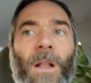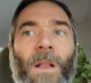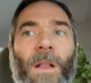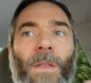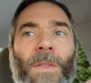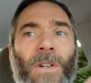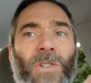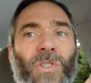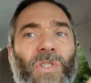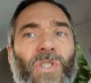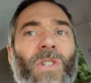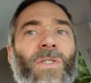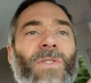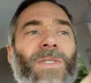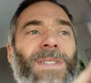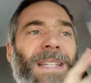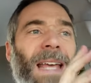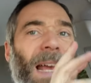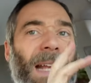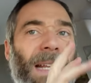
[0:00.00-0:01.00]
there are
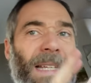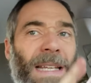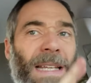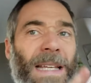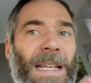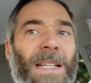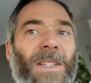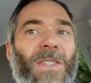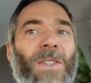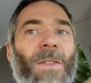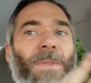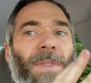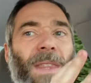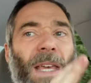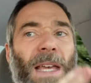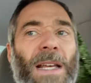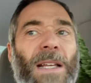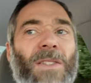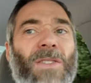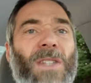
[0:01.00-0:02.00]
certain techniques and
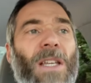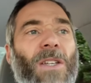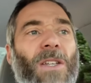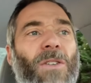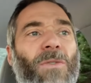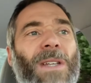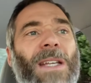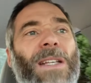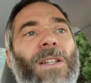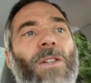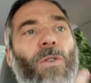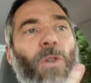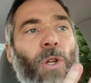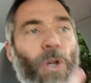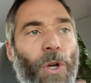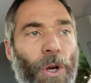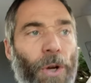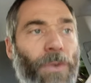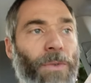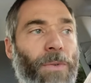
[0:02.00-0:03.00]
things that you need to
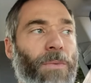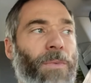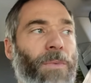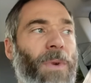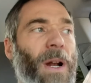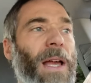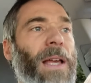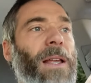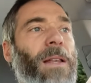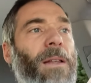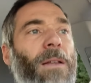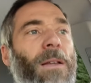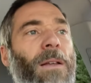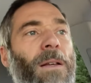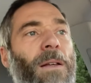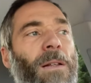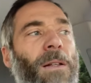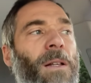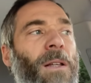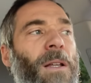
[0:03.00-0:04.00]
learn, right?
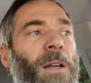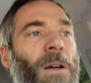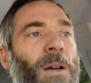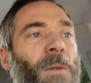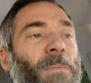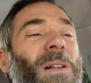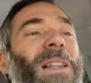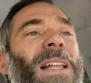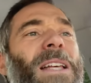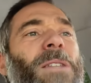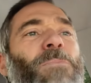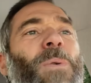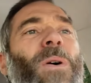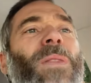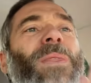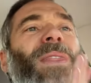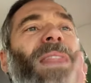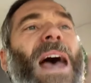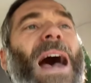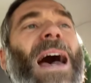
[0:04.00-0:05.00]
But let's
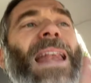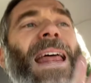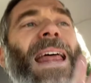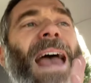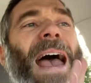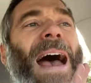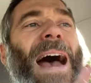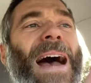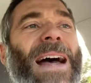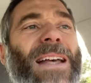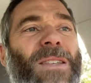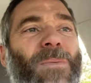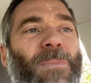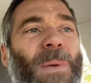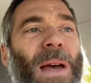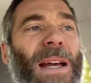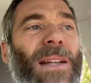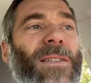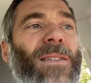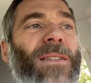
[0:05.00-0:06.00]
put that
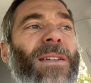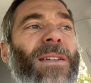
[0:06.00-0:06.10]
aspect